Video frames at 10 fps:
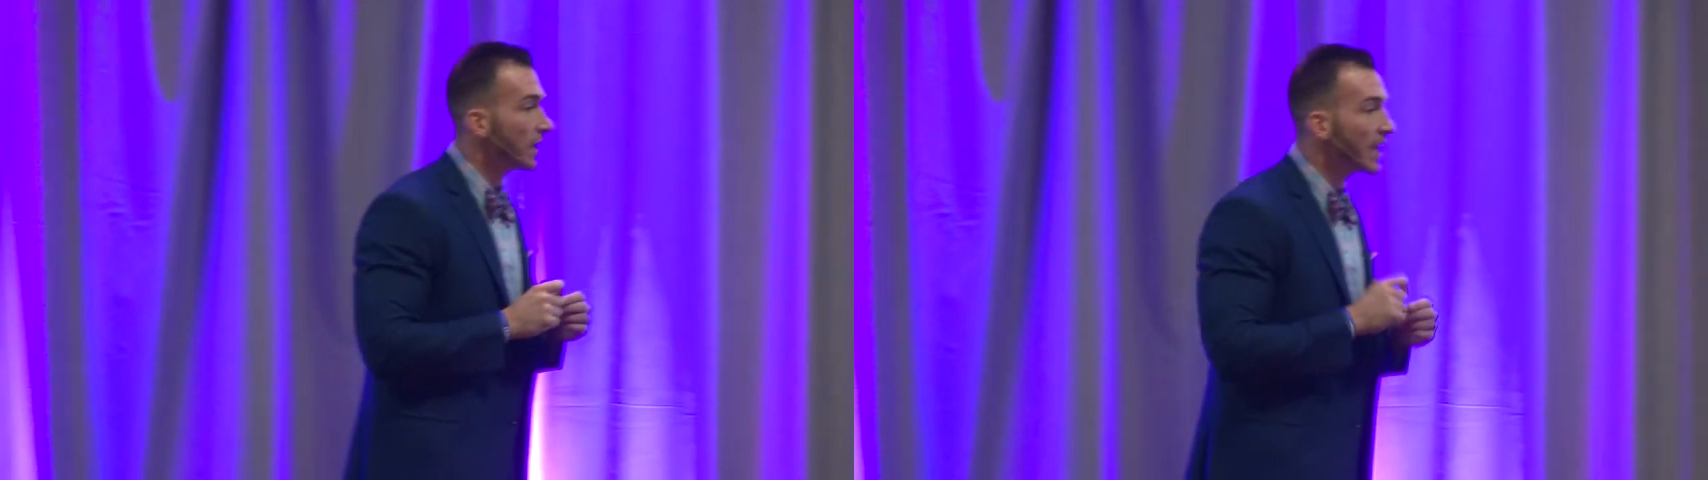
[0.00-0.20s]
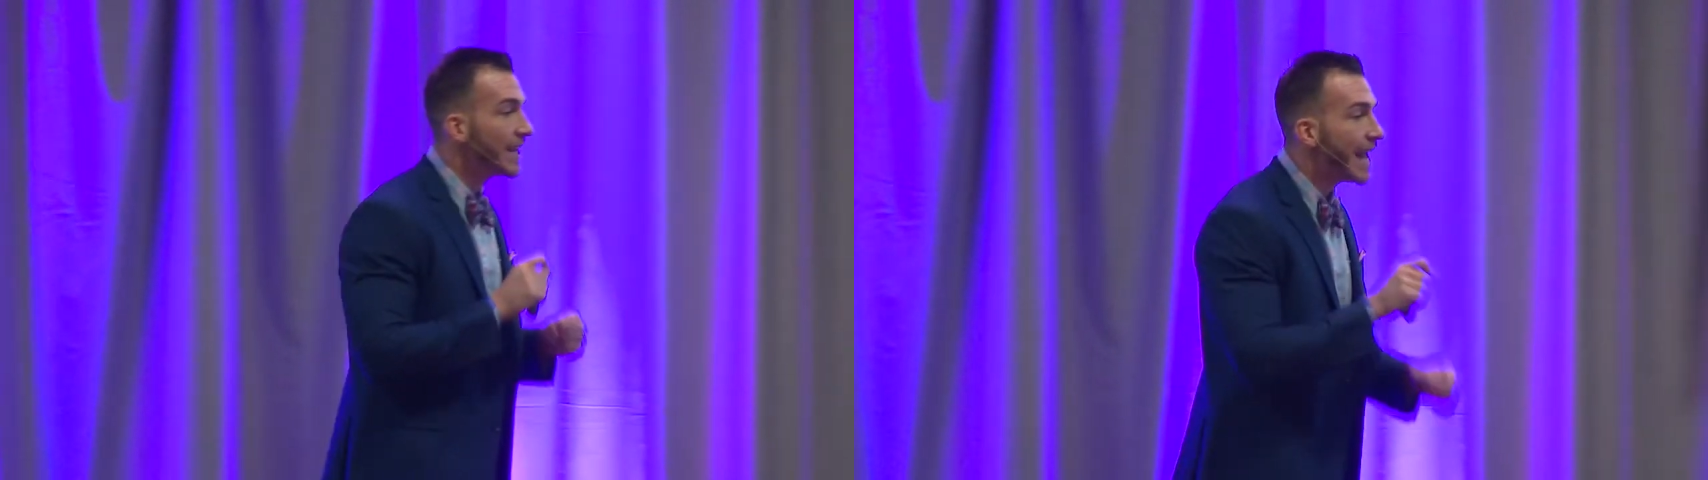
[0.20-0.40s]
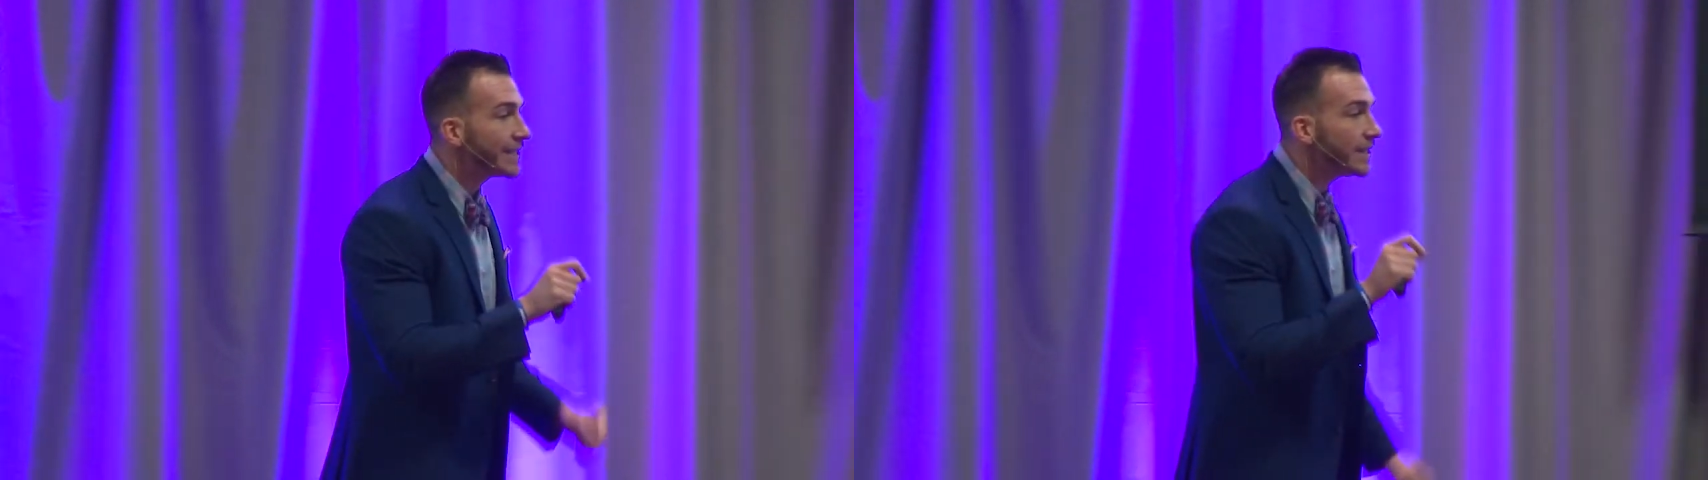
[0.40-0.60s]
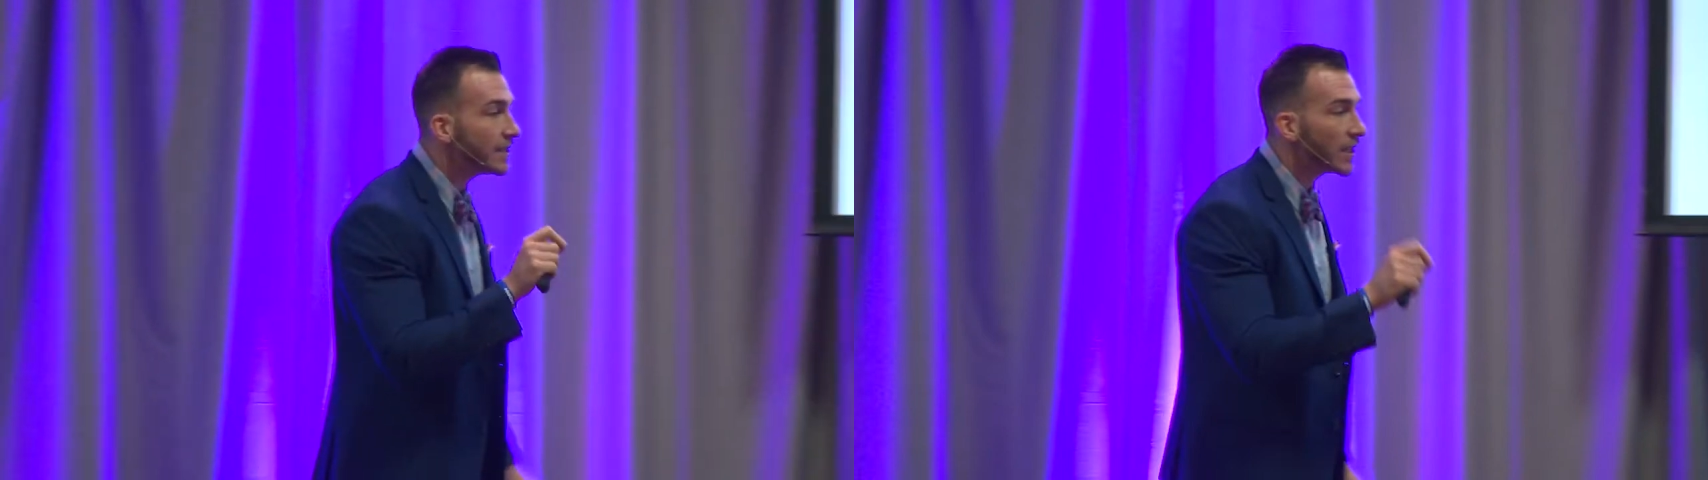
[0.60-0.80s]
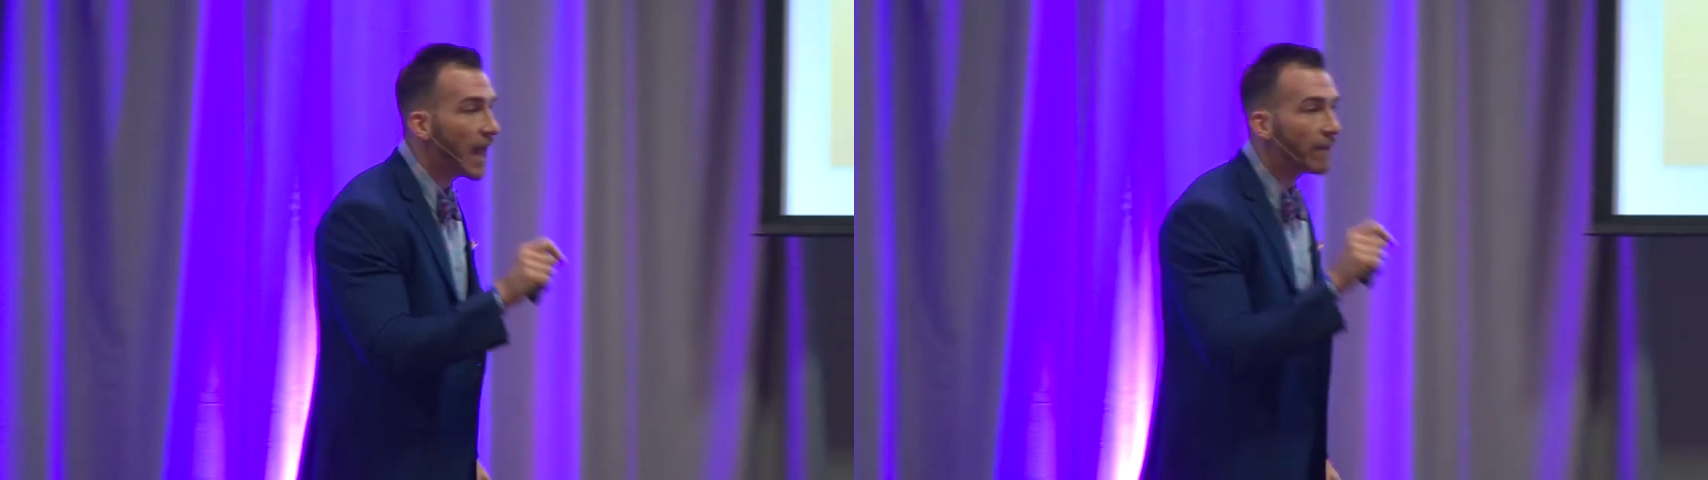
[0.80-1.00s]
Connecting
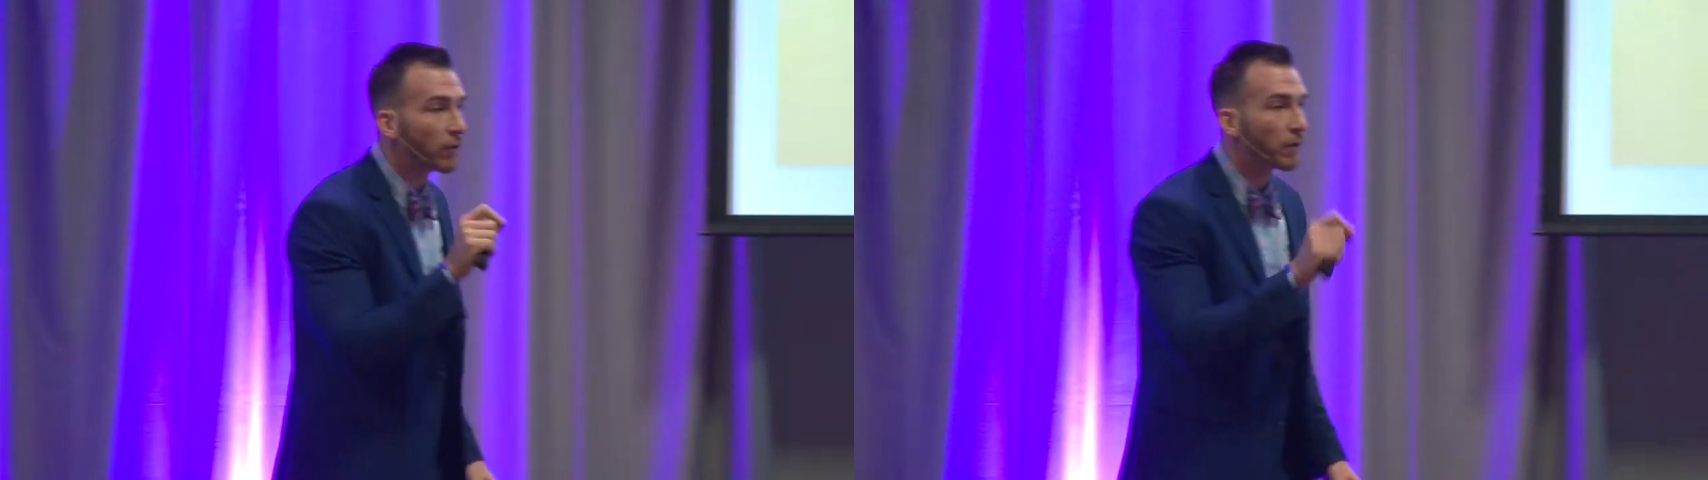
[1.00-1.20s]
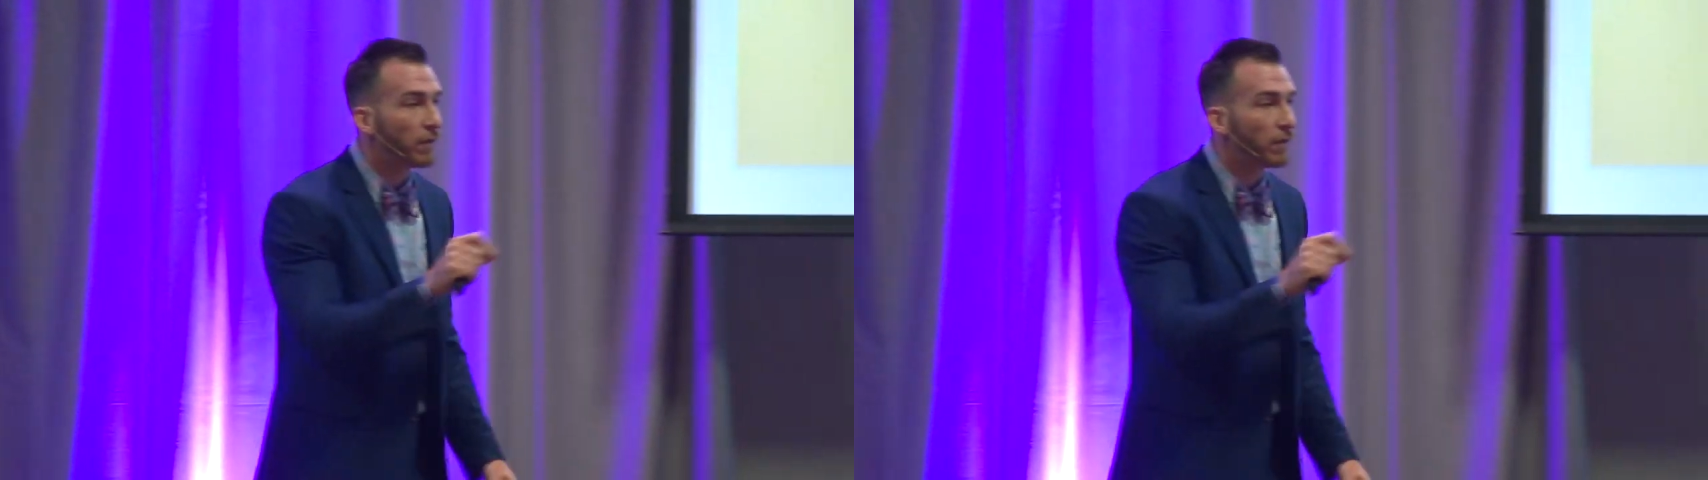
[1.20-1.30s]
to life through